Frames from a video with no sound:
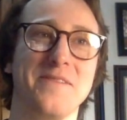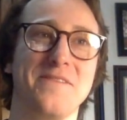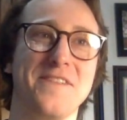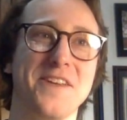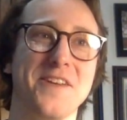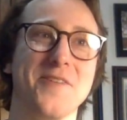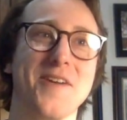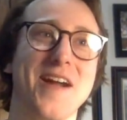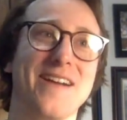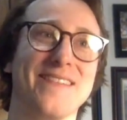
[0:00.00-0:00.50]

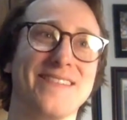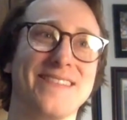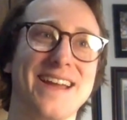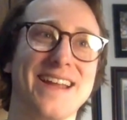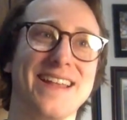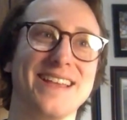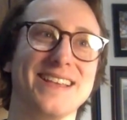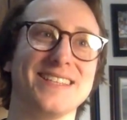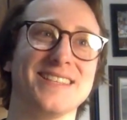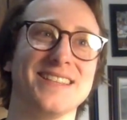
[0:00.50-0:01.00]
figure out
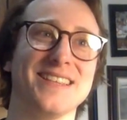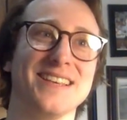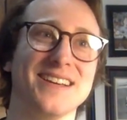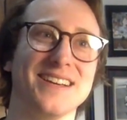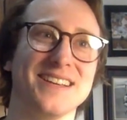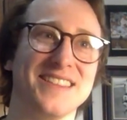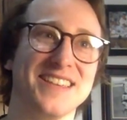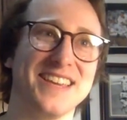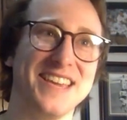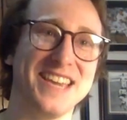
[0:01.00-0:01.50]
that it's
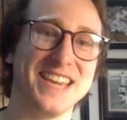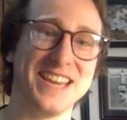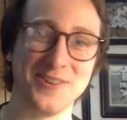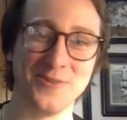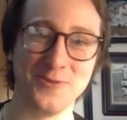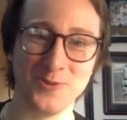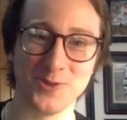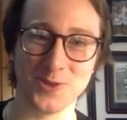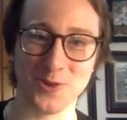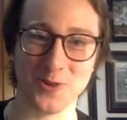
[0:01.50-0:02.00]
the kid
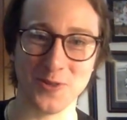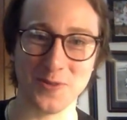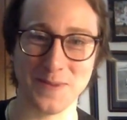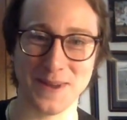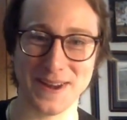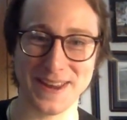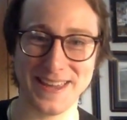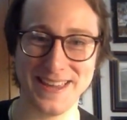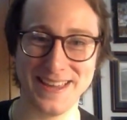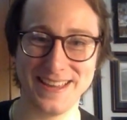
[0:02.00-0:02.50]
who stole the
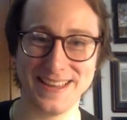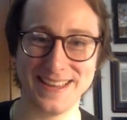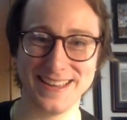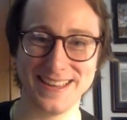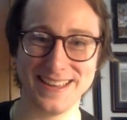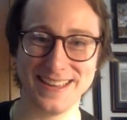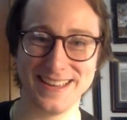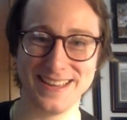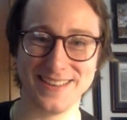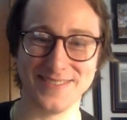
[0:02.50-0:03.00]
money.
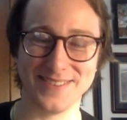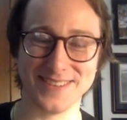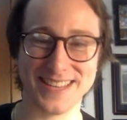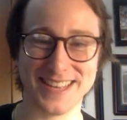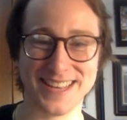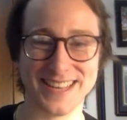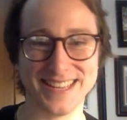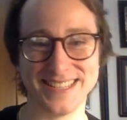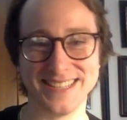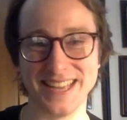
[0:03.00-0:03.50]
What's
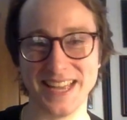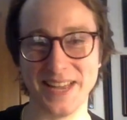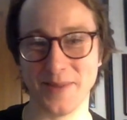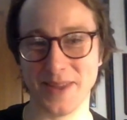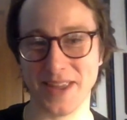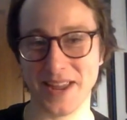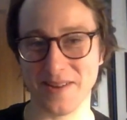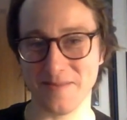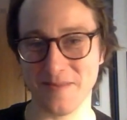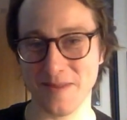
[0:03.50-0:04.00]
that kid's name? I
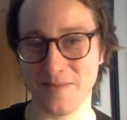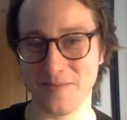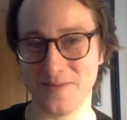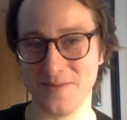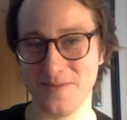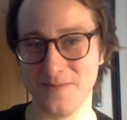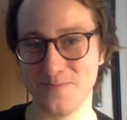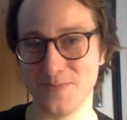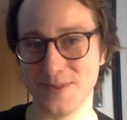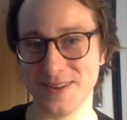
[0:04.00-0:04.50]
can't
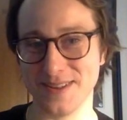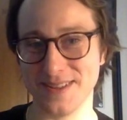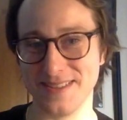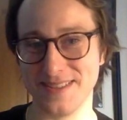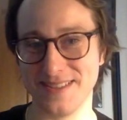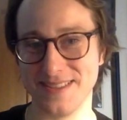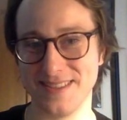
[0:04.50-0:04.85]
remember, but